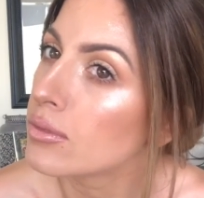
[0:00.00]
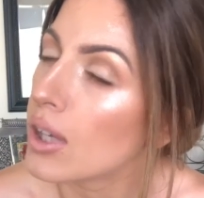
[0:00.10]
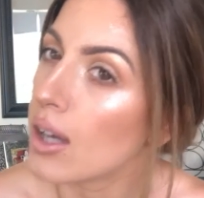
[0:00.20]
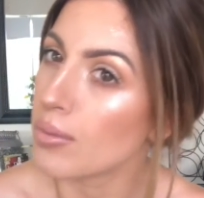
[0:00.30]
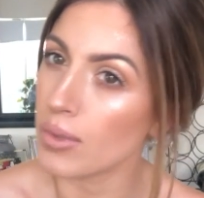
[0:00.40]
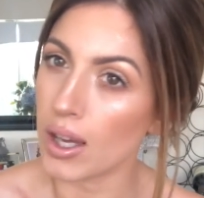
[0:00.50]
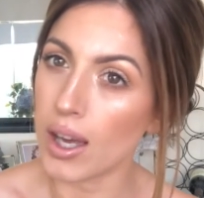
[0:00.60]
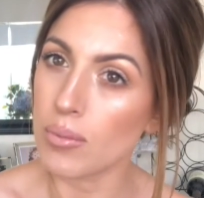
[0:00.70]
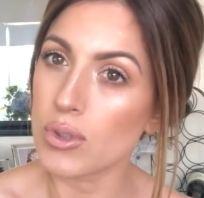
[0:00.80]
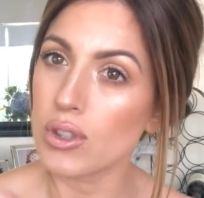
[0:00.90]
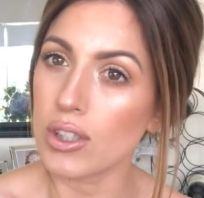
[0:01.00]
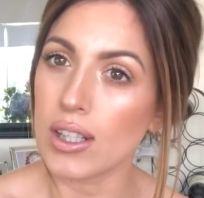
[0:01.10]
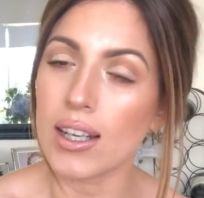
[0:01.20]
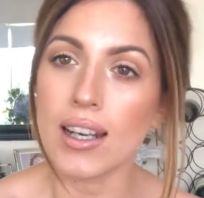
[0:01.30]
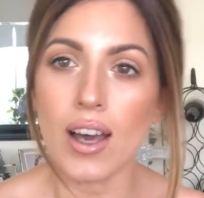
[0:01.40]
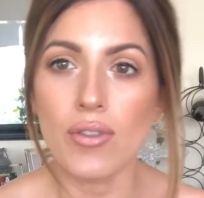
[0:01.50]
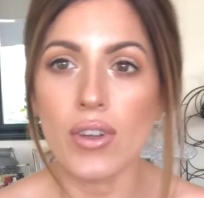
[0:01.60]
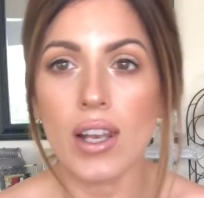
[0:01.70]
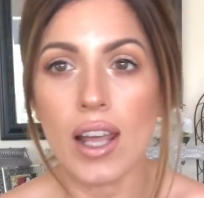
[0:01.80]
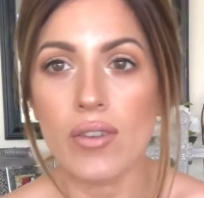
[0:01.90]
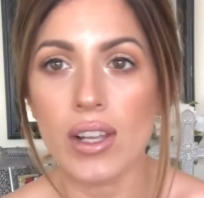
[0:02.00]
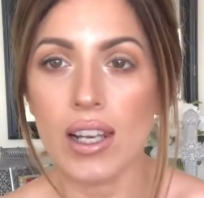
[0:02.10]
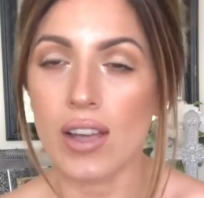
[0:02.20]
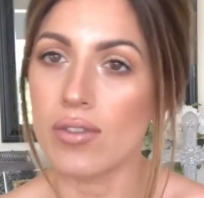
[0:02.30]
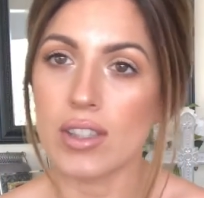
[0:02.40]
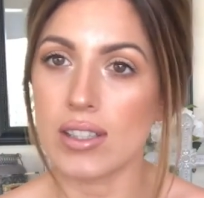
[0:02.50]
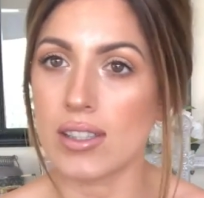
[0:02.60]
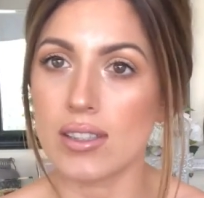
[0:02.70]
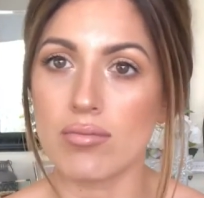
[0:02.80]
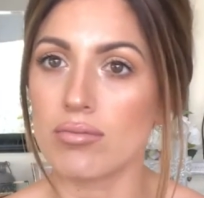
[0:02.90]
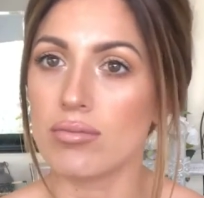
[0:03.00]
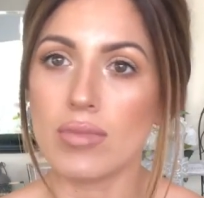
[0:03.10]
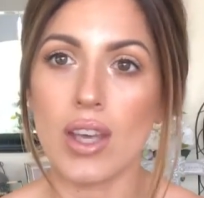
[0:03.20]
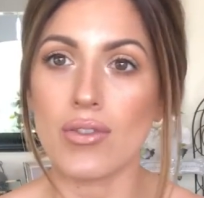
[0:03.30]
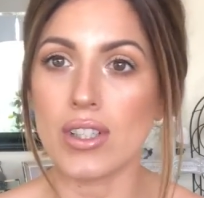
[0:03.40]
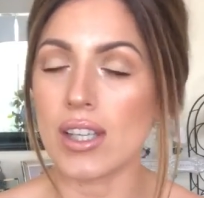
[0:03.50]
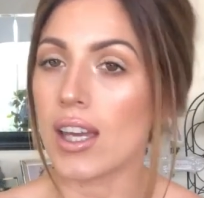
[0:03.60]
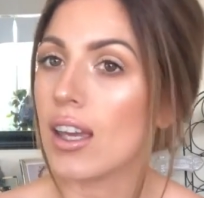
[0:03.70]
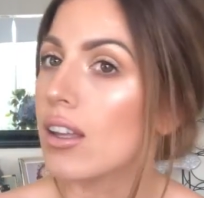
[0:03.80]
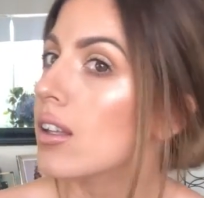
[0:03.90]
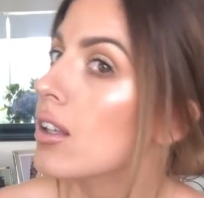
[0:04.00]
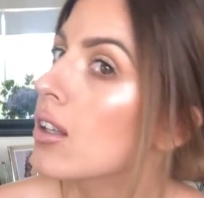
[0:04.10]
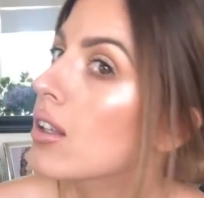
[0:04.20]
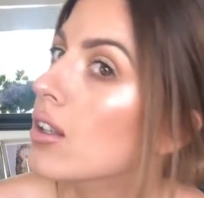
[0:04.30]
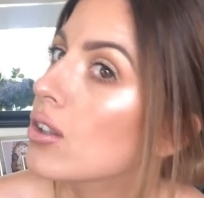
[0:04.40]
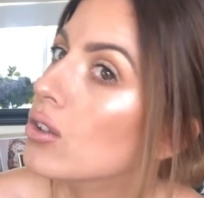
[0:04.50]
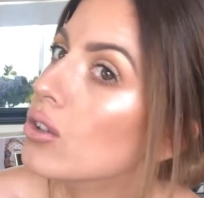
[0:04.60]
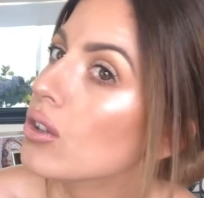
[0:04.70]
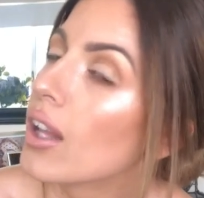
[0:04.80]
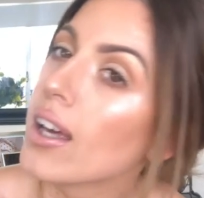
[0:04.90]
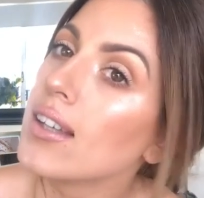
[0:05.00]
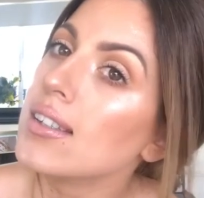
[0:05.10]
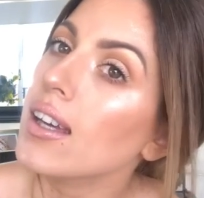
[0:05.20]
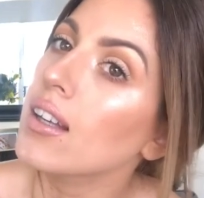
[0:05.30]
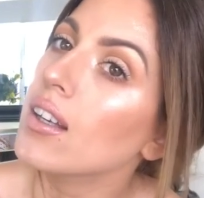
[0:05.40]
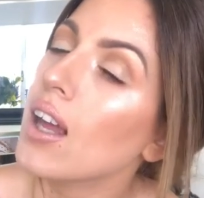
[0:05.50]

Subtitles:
I absolutely love this everyday look, like I said.